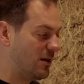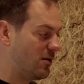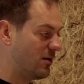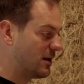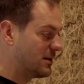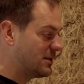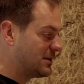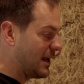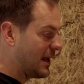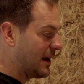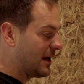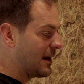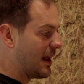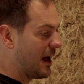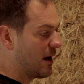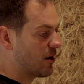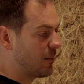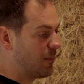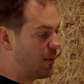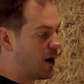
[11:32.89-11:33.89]
You can take it
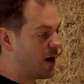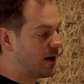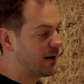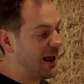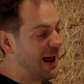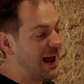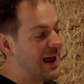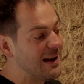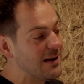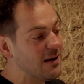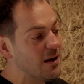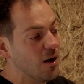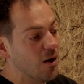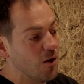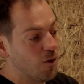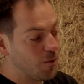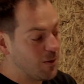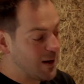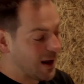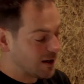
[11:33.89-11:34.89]
out apart, and
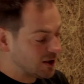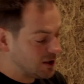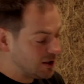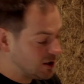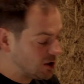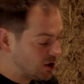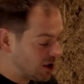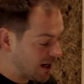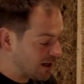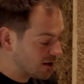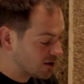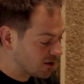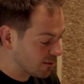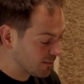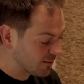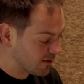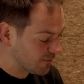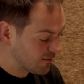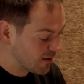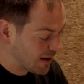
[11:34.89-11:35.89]
we actually changed some
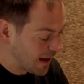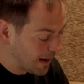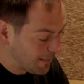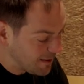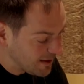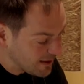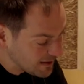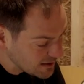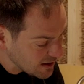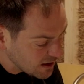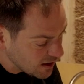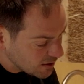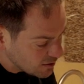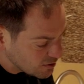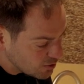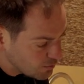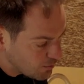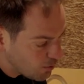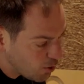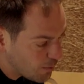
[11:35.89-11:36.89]
of the cabinets
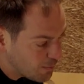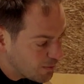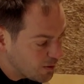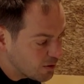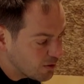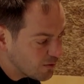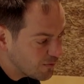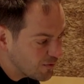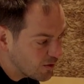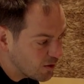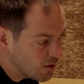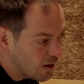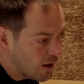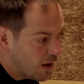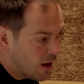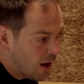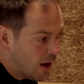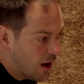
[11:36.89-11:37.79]
to more beautiful